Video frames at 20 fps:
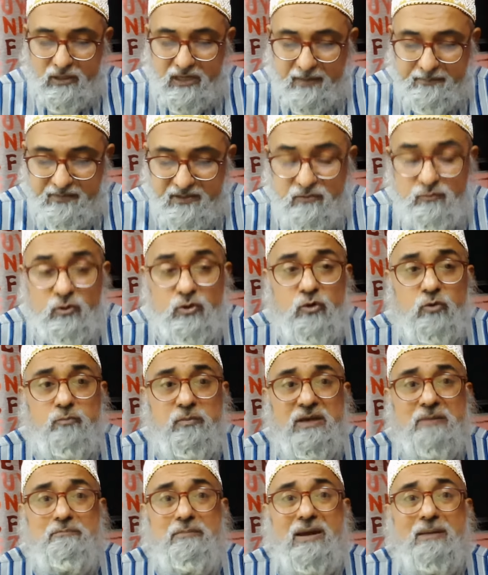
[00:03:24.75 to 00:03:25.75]
happens, what do you
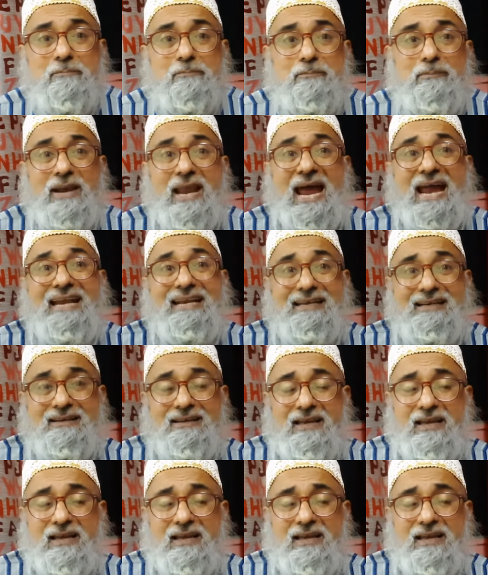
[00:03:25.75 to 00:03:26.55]
mean by bland?